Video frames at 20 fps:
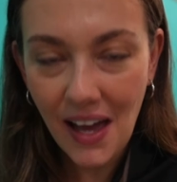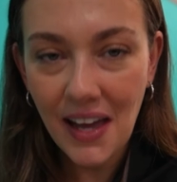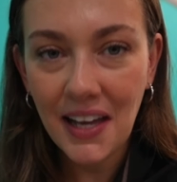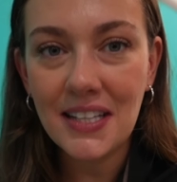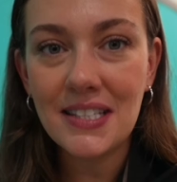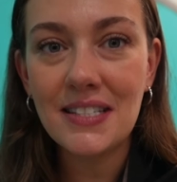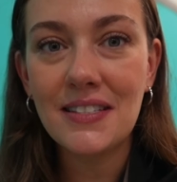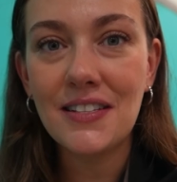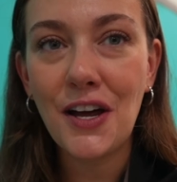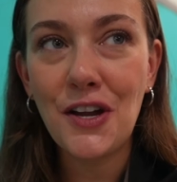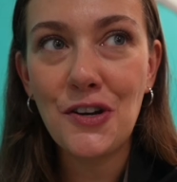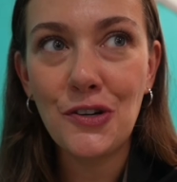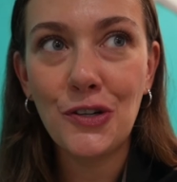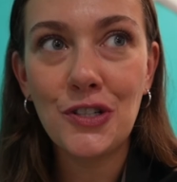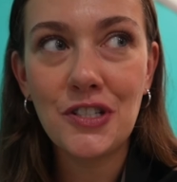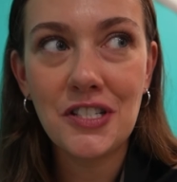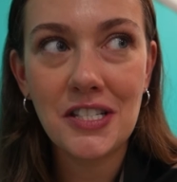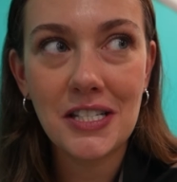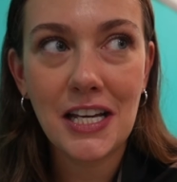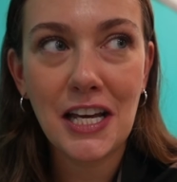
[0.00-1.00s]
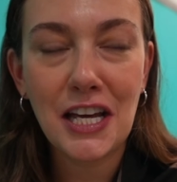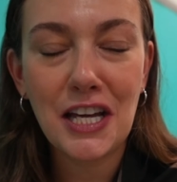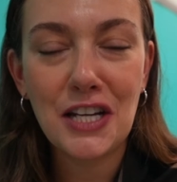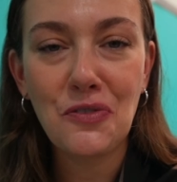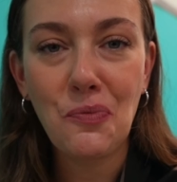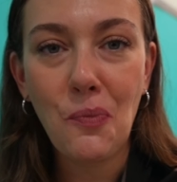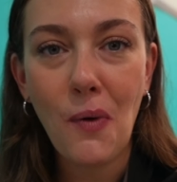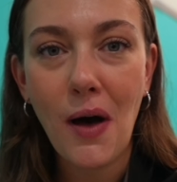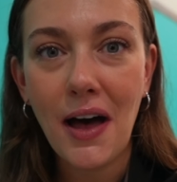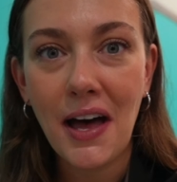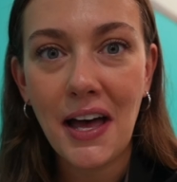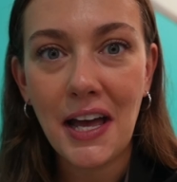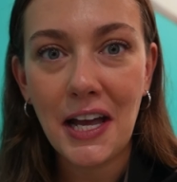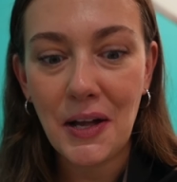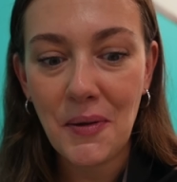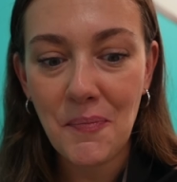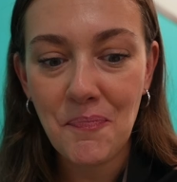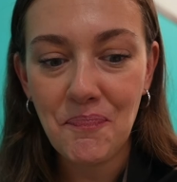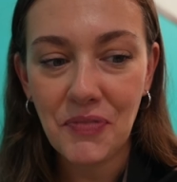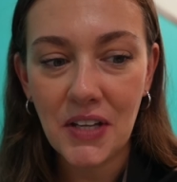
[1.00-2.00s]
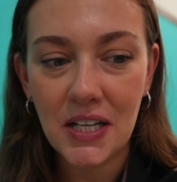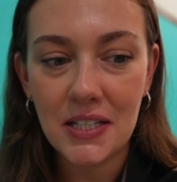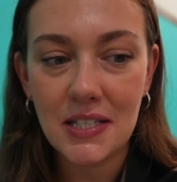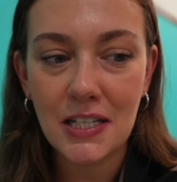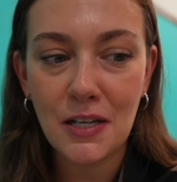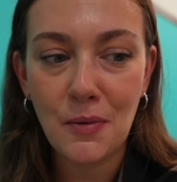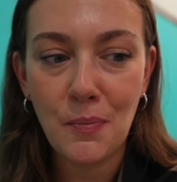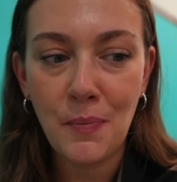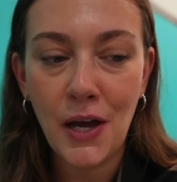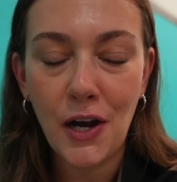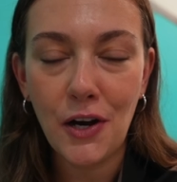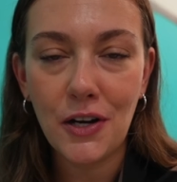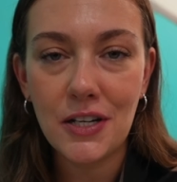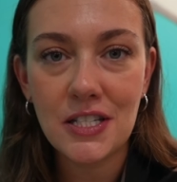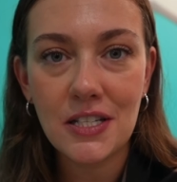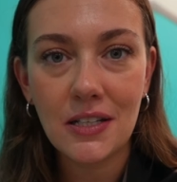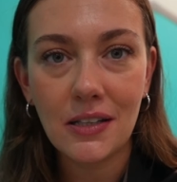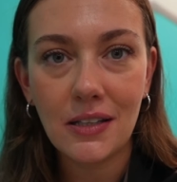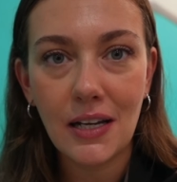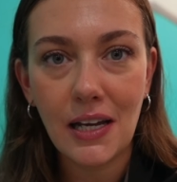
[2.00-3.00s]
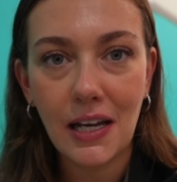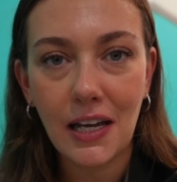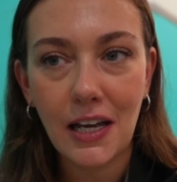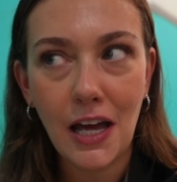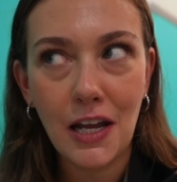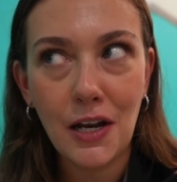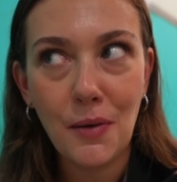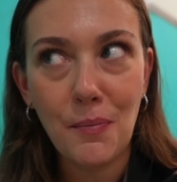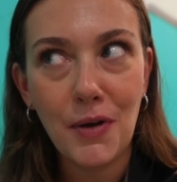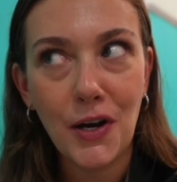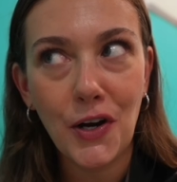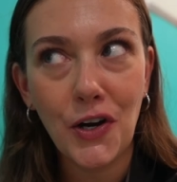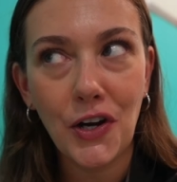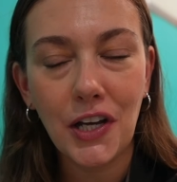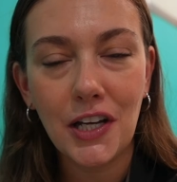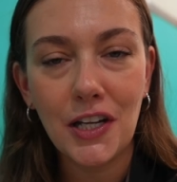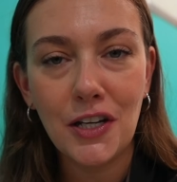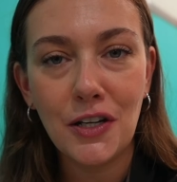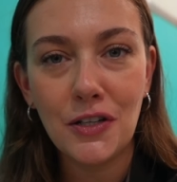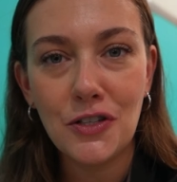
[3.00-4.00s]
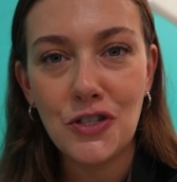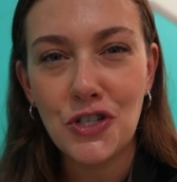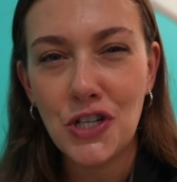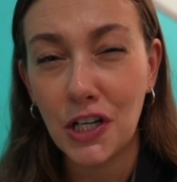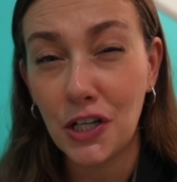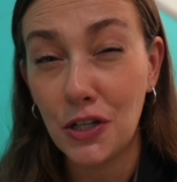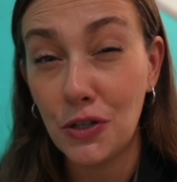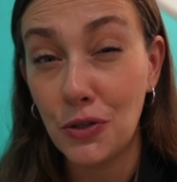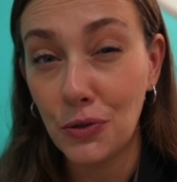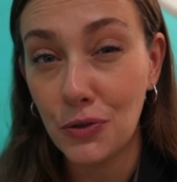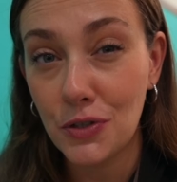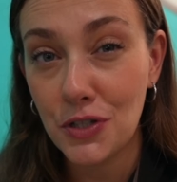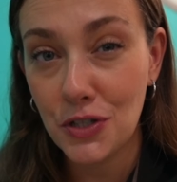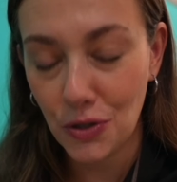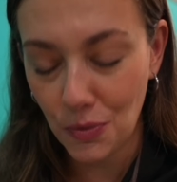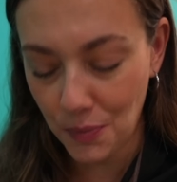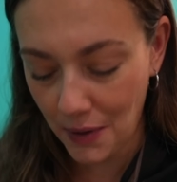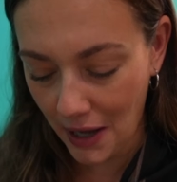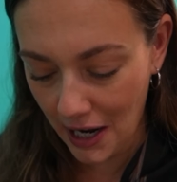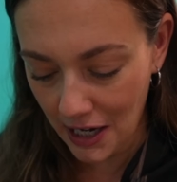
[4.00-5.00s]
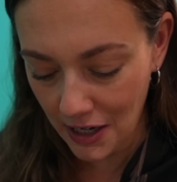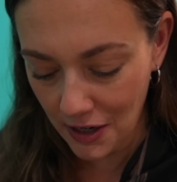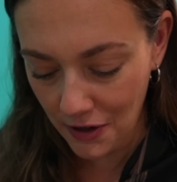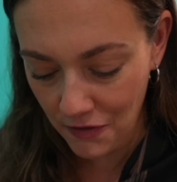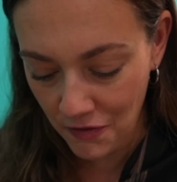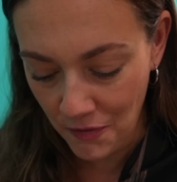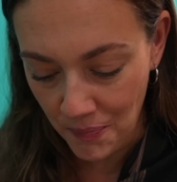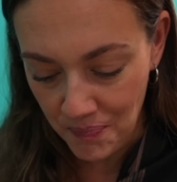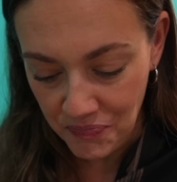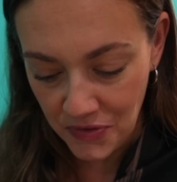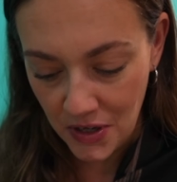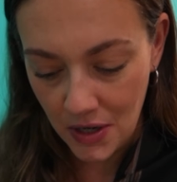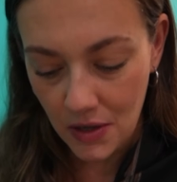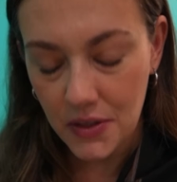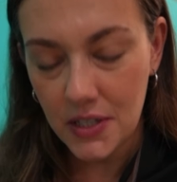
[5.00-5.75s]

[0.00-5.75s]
I can understand why it's compared to like an American chicken noodle soup, kind of.